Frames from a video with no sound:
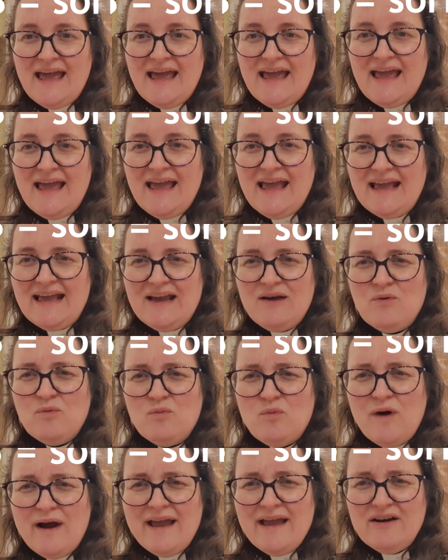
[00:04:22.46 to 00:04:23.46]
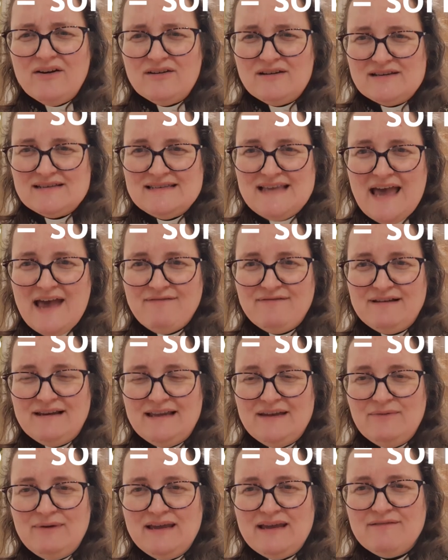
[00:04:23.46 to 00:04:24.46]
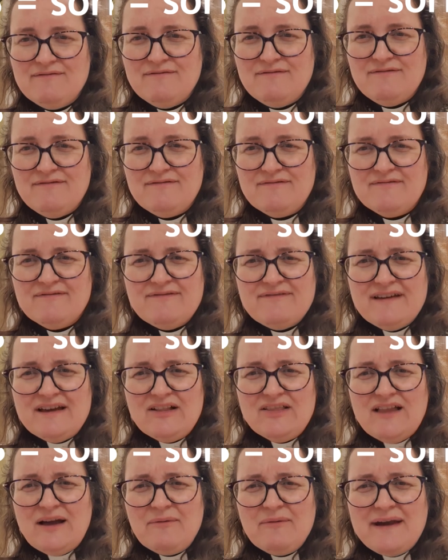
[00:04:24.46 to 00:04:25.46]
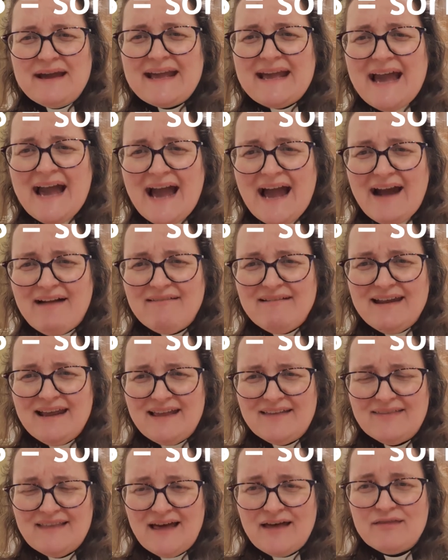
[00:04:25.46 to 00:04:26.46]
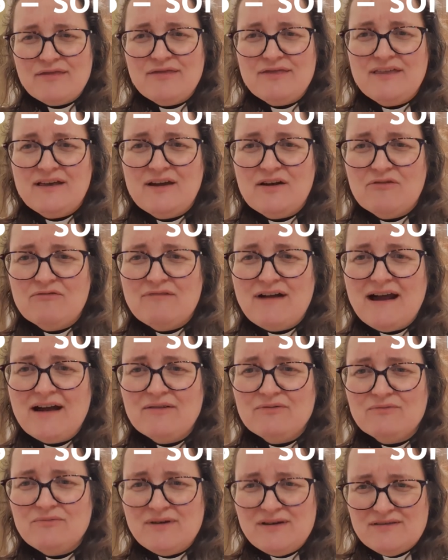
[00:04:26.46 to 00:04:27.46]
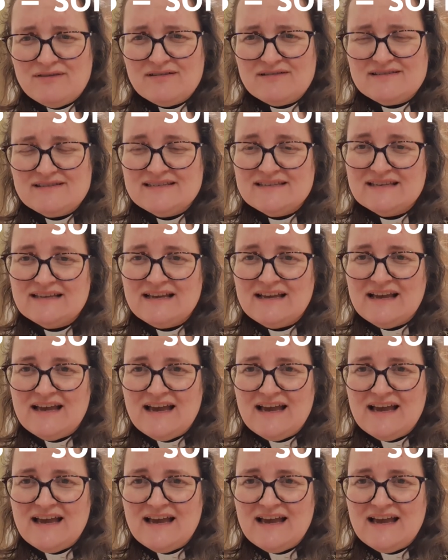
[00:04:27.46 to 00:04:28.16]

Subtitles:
it can weigh on us heavily. We can feel that we're carrying that thing around with us,